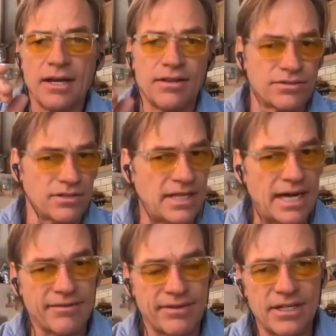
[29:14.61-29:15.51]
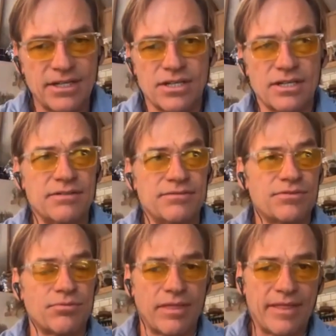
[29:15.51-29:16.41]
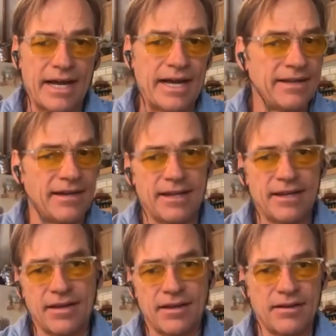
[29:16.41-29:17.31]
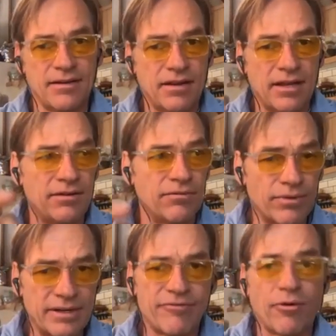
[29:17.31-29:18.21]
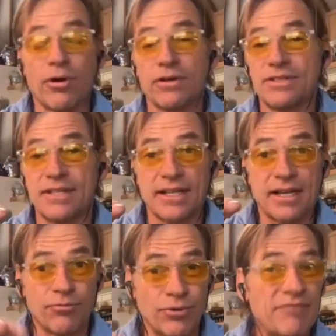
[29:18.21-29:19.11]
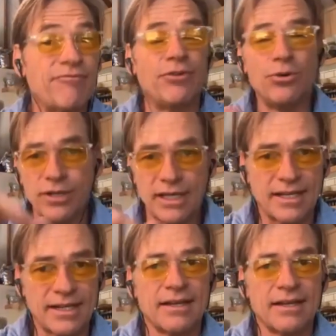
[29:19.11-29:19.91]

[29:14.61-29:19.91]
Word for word: There's a lot of initiatives with that and reforesting and refooding